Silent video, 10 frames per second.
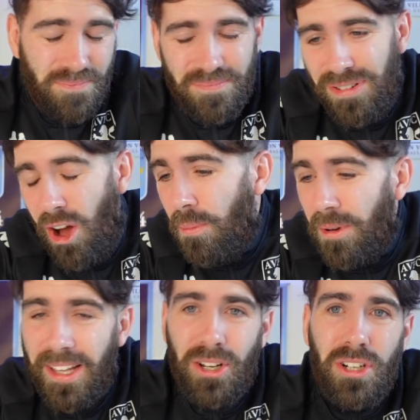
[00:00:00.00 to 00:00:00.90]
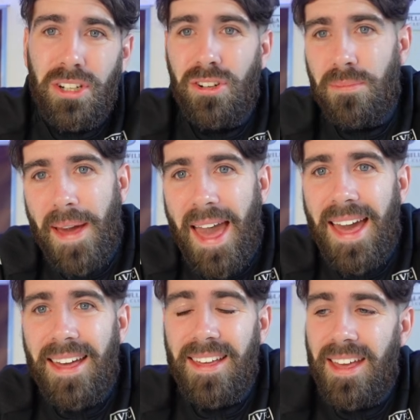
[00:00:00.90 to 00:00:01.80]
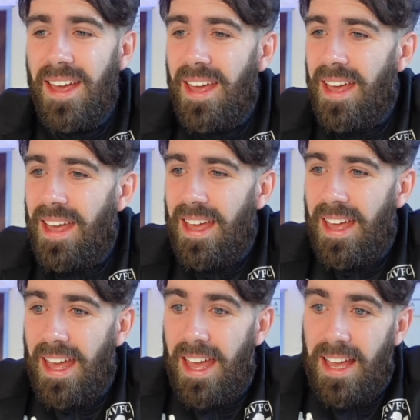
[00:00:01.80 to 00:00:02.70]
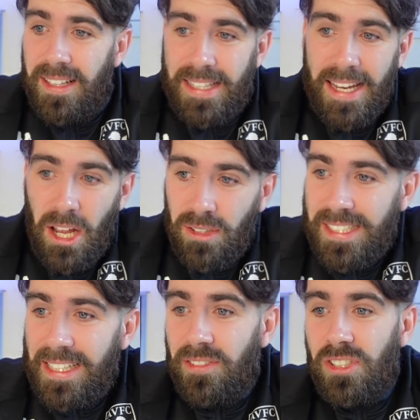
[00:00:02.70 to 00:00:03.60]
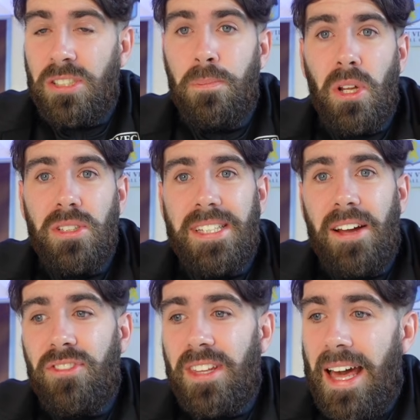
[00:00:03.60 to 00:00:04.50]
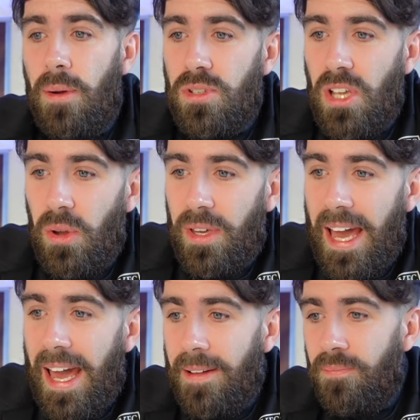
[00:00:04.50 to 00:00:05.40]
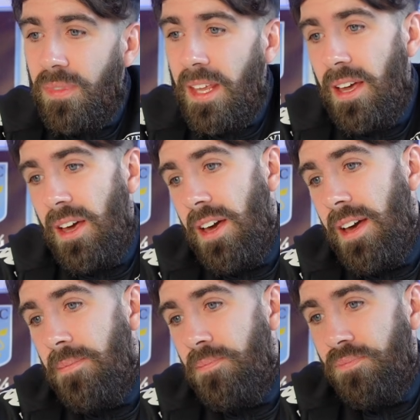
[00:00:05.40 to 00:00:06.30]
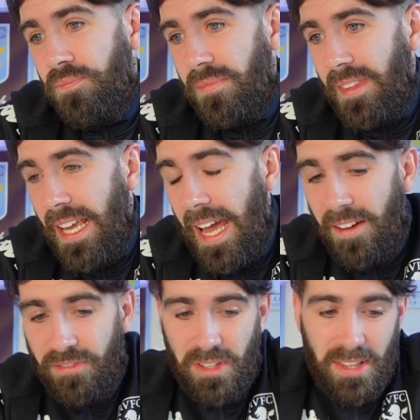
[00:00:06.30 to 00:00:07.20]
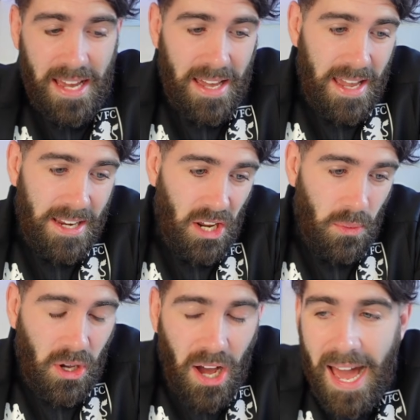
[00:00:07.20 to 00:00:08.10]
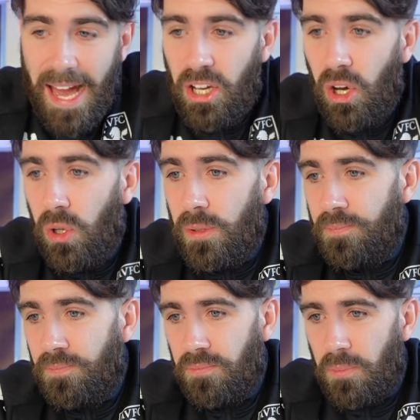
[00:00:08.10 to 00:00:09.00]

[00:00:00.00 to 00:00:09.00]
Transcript: probably could have done better. Dino said the response after that was okay. After that, we got our goal.